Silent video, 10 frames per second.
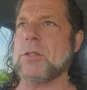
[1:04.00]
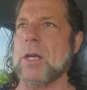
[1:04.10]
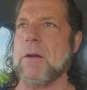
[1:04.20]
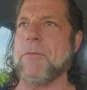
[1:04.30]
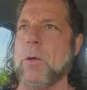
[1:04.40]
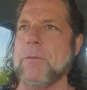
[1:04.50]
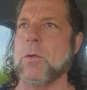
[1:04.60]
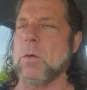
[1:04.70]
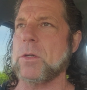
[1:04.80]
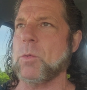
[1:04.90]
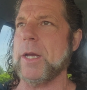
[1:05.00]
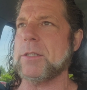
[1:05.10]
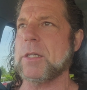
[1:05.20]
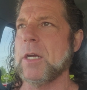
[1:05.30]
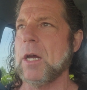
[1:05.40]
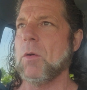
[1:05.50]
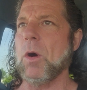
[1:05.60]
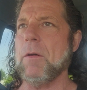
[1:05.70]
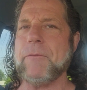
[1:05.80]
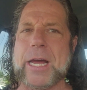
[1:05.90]
still got a 44 inch waist,
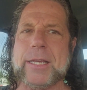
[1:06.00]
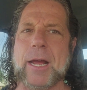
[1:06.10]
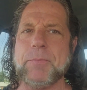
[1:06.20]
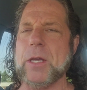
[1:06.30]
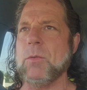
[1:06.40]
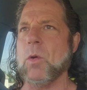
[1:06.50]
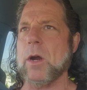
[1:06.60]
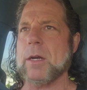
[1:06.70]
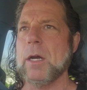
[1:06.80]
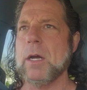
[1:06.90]
well, fat camp didn't work.